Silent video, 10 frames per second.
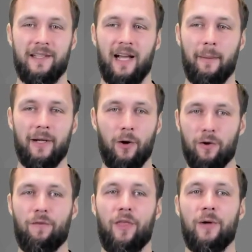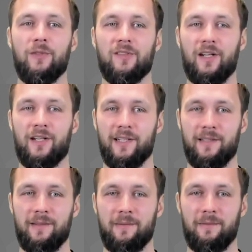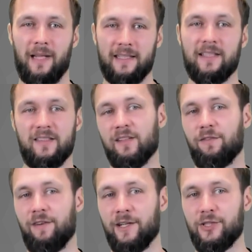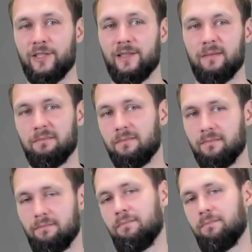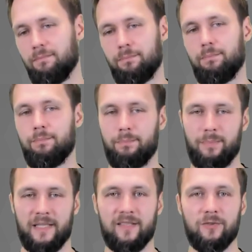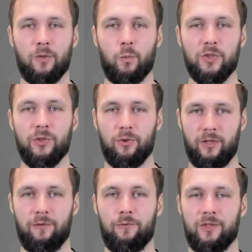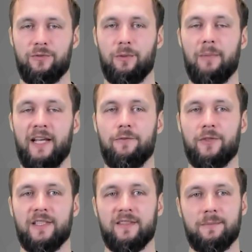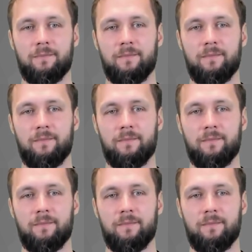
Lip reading: I mean, all of those are like, it's still functional, but it's not what you're looking for if you pay for this.